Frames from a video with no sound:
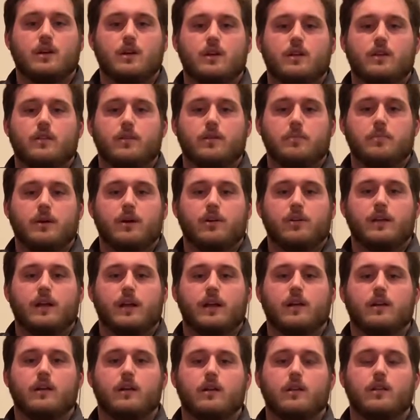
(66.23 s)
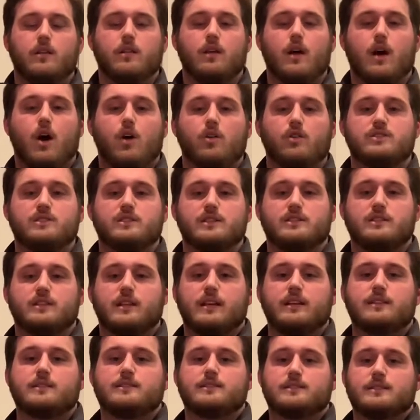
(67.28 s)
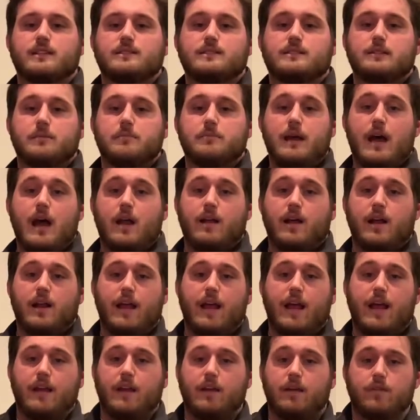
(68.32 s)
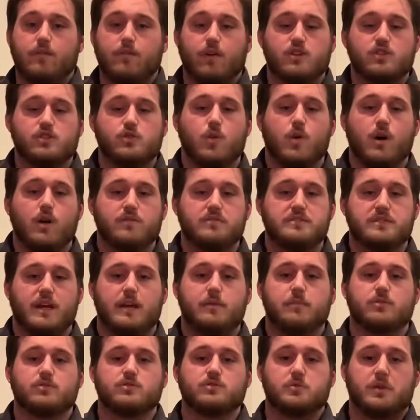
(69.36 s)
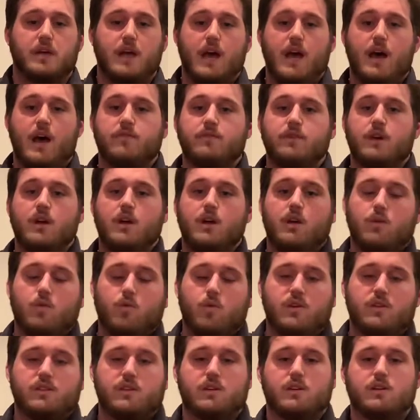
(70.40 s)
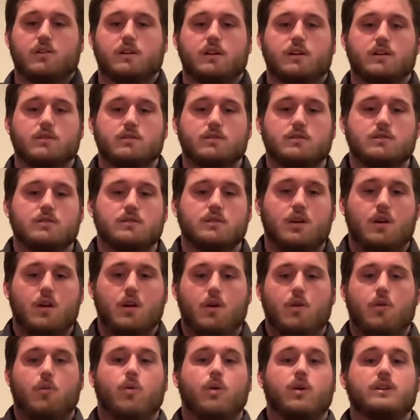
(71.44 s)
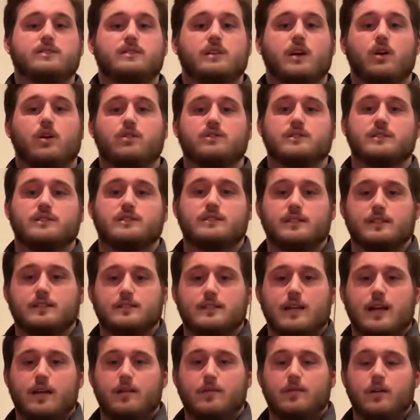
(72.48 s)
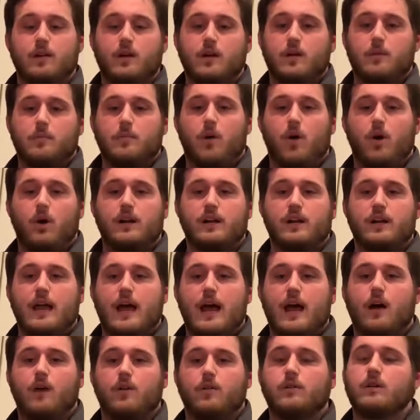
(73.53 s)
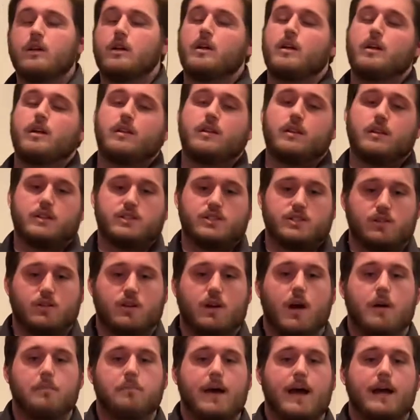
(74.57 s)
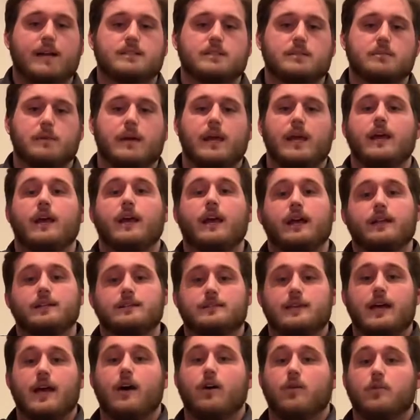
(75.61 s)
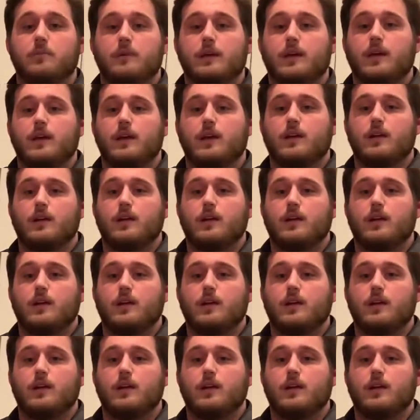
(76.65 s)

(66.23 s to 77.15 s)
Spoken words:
the building, the hostess then sits them down at any of our 12 tables we have with the grills. Once the hostess sits that party down, she'll come back to me and tell me